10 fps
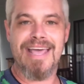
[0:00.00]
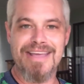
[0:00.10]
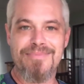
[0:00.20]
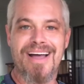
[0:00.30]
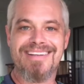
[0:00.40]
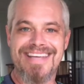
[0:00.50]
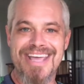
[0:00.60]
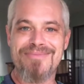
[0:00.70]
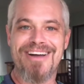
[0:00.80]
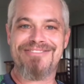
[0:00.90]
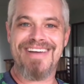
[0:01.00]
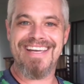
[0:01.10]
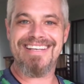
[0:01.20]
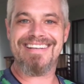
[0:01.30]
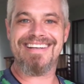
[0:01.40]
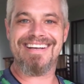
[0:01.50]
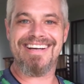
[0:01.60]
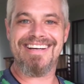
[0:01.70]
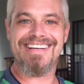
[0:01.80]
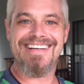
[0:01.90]
take my fate
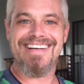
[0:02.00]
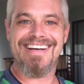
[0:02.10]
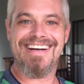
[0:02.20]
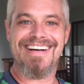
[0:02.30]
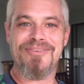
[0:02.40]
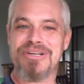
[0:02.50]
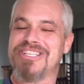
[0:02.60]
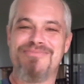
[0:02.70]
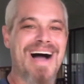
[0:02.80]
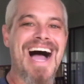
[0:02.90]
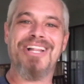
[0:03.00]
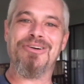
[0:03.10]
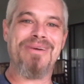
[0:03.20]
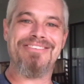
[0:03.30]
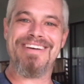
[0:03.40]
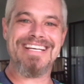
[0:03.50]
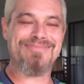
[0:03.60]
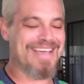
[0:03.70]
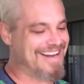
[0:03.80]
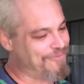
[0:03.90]
with a smile on my
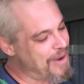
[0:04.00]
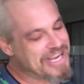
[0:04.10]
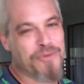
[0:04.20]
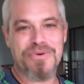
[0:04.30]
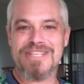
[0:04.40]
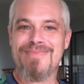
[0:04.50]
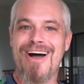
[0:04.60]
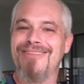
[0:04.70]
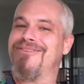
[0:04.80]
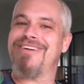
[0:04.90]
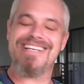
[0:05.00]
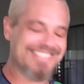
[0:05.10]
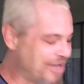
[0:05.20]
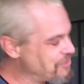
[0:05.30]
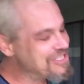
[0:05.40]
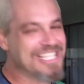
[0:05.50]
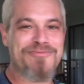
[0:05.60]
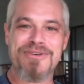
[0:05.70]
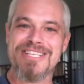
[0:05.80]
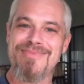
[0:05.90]
face, man. And wake up with a smile on my face, go to
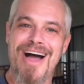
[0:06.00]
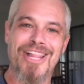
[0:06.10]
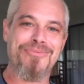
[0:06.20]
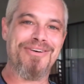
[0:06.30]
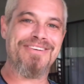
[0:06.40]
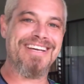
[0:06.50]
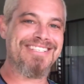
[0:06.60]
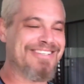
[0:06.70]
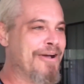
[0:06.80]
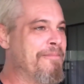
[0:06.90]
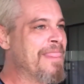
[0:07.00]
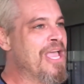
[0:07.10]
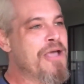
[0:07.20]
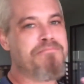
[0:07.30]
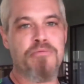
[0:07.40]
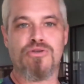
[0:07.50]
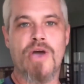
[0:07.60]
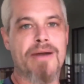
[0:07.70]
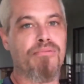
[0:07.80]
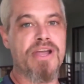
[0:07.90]
sleep with a smile on my face, you know. People
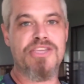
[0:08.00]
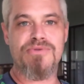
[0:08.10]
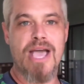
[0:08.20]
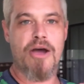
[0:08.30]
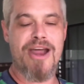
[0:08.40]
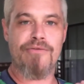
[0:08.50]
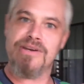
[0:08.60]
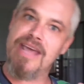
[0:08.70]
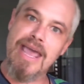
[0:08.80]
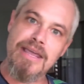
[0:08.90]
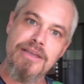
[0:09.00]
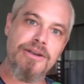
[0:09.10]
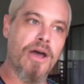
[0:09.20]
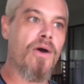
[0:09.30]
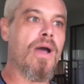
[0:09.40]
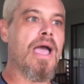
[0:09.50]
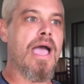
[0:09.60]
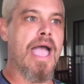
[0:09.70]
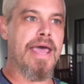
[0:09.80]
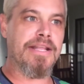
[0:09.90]
try to break you down every day, you know,
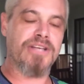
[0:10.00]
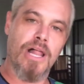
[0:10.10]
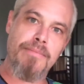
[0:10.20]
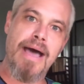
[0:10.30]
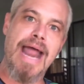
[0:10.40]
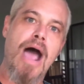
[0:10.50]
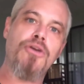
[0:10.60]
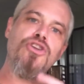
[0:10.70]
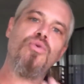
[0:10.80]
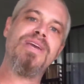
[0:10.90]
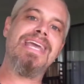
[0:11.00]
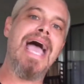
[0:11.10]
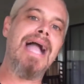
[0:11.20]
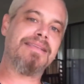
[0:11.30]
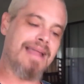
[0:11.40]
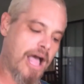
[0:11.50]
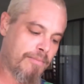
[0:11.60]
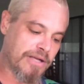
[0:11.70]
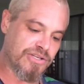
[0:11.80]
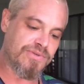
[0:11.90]
and it's all about how you react and
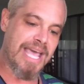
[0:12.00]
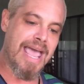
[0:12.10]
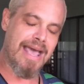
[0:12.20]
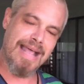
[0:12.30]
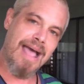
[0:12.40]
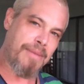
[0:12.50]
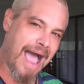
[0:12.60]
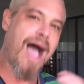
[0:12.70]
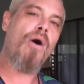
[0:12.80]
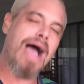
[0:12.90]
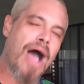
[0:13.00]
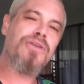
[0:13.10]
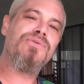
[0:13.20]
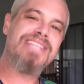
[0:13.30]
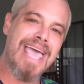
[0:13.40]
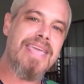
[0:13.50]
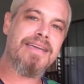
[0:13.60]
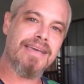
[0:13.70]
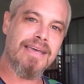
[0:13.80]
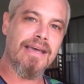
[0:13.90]
how you
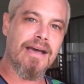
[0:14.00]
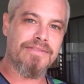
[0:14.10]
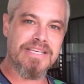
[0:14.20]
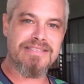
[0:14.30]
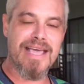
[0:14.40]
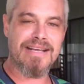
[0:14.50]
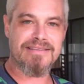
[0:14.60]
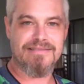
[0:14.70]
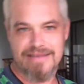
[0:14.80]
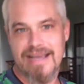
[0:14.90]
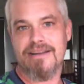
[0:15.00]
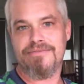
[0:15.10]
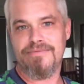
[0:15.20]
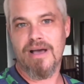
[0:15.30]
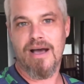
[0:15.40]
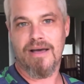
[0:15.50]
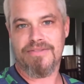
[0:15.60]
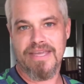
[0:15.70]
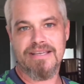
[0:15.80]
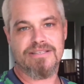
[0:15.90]
take these
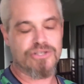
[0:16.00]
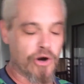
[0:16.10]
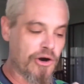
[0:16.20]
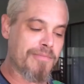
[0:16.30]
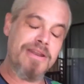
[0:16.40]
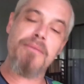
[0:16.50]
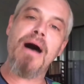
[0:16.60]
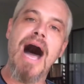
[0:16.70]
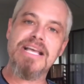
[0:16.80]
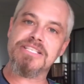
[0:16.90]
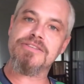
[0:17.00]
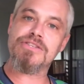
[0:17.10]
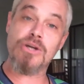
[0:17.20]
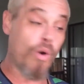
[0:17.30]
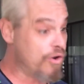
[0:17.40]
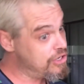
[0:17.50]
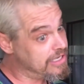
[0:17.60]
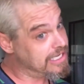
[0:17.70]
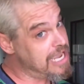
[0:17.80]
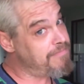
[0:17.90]
negative things and turn them into positives, you know, or you
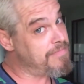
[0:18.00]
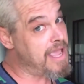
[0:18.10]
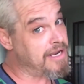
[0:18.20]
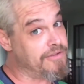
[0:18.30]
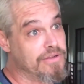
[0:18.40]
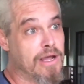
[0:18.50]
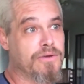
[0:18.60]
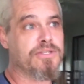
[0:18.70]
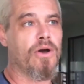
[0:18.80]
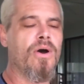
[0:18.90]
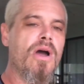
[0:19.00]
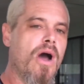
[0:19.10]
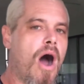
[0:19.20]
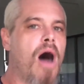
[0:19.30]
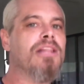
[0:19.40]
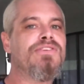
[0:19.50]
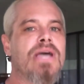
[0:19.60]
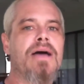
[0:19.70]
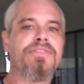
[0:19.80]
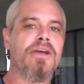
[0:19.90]
can keep them negative, you know. So all of
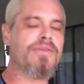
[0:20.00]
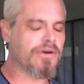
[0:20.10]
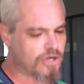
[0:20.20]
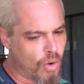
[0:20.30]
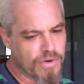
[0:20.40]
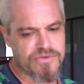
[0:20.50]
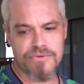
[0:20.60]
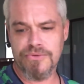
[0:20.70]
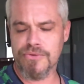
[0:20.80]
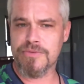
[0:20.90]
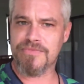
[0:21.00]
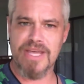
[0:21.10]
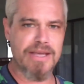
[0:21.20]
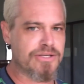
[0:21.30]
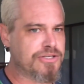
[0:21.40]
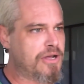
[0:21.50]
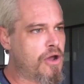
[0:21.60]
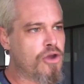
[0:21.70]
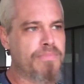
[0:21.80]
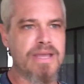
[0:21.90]
you out there that are going through some things, you
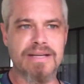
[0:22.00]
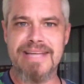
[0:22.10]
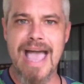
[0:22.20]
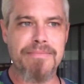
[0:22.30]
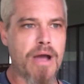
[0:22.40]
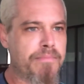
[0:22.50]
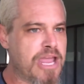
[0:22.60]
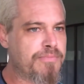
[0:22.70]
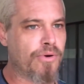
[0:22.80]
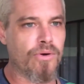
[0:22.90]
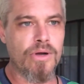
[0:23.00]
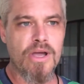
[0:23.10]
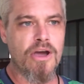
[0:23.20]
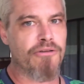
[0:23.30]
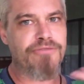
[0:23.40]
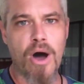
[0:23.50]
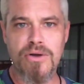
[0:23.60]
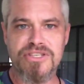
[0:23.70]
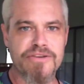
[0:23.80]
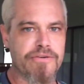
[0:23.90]
know, you're being attacked by people,
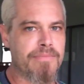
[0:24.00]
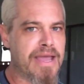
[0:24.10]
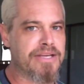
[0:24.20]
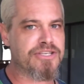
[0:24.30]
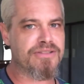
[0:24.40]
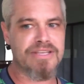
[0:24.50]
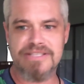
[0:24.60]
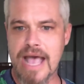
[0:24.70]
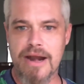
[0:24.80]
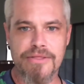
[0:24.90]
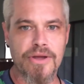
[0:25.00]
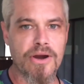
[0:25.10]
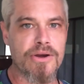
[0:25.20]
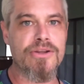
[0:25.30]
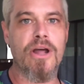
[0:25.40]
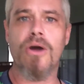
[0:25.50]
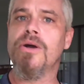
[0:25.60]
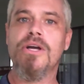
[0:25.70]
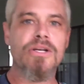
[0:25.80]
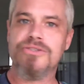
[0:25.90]
false information, this, that, and the third, you
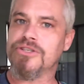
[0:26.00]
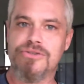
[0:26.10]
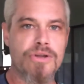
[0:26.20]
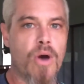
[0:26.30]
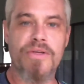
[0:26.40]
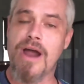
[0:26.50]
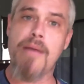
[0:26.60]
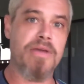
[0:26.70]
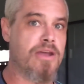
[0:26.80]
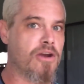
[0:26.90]
know, just know that I'm